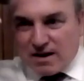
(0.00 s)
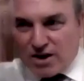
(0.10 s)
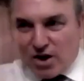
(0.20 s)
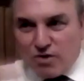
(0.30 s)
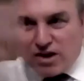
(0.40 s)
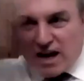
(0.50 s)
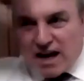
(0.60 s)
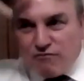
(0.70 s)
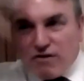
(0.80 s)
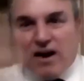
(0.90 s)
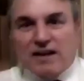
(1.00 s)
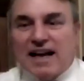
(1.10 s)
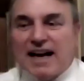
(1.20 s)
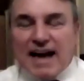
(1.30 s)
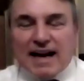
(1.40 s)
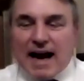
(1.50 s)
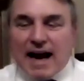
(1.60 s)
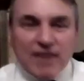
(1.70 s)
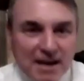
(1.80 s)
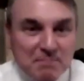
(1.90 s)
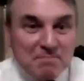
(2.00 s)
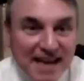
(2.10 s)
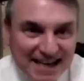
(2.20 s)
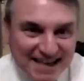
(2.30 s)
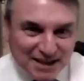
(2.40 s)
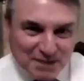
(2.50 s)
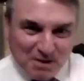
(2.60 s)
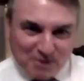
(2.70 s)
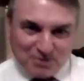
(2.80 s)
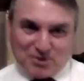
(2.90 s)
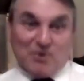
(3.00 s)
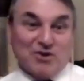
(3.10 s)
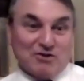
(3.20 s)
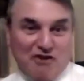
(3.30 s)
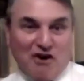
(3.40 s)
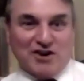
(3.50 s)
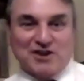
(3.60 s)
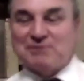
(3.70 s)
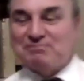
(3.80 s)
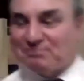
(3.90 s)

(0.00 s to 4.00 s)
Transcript: you know, uh, having him neat as opposed to on the rocks.